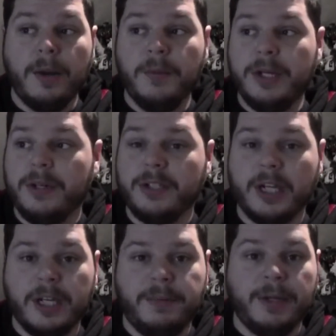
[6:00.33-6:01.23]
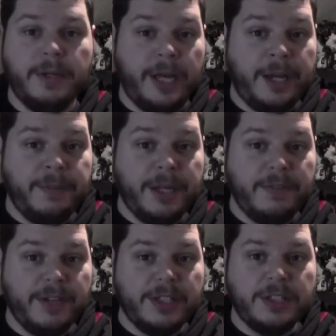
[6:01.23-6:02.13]
We are talking about anime
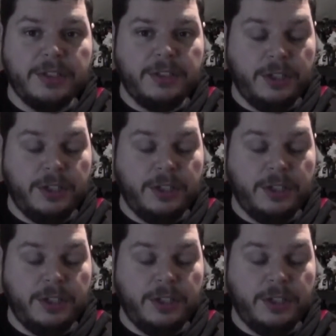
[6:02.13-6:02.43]
conventions